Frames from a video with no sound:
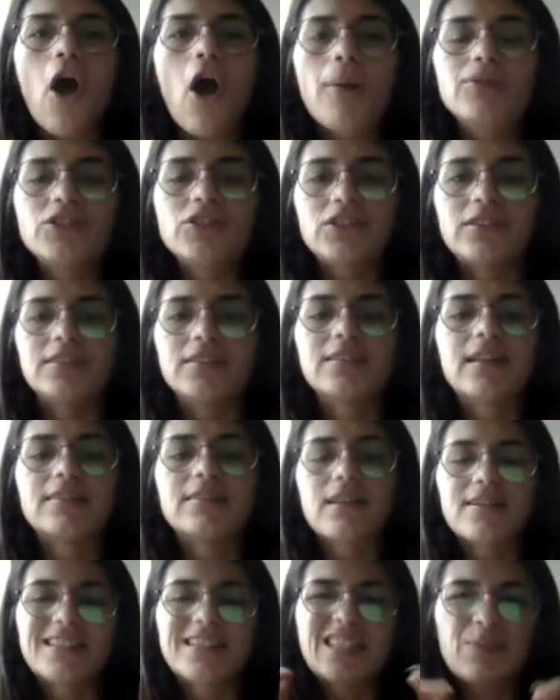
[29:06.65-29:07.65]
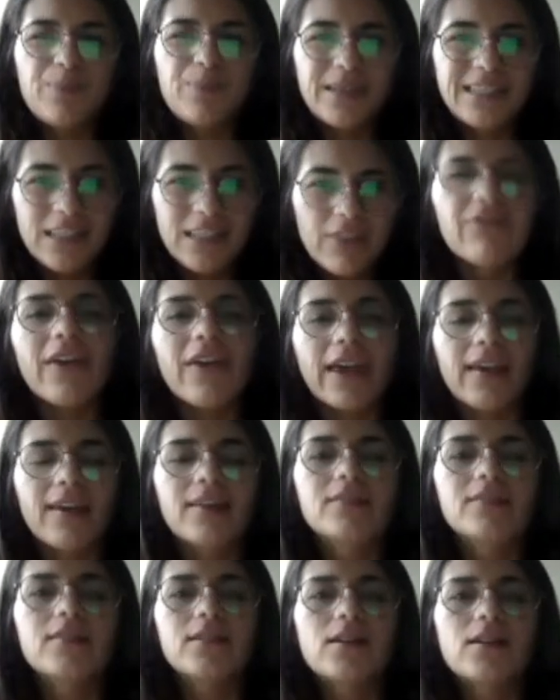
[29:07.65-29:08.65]
options that are specific
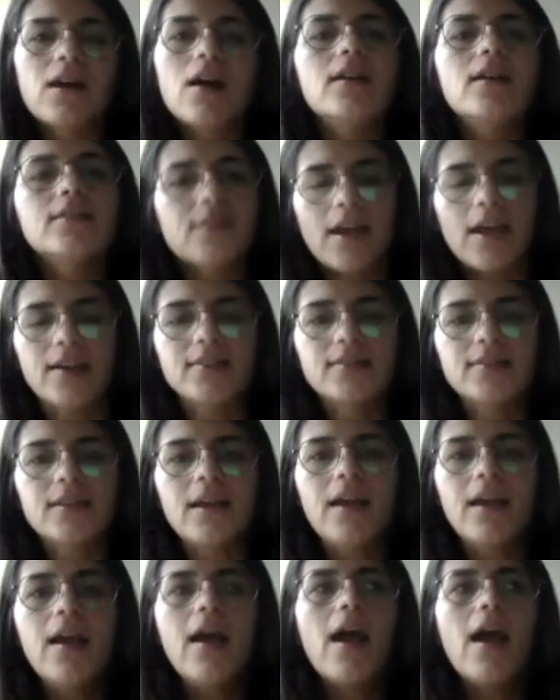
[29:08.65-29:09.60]
to the context,